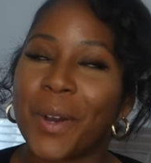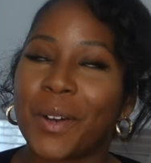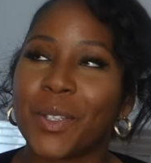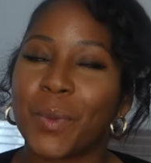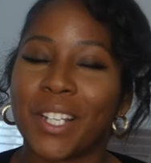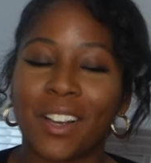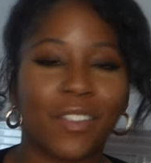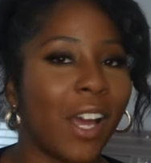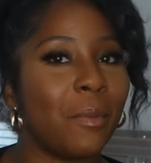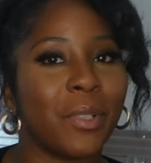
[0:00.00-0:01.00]
Spread love,
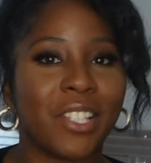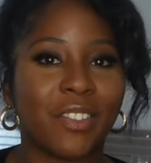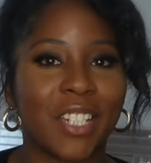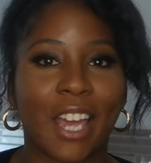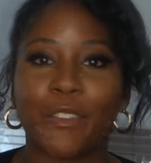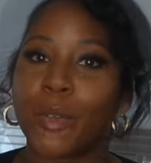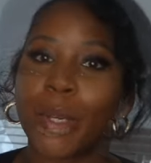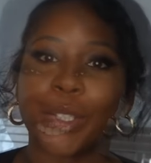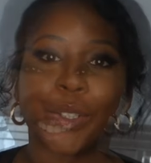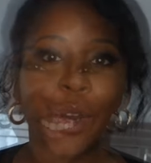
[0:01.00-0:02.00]
light and positivity
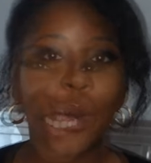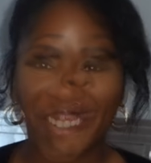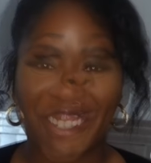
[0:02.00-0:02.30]
everywhere you go.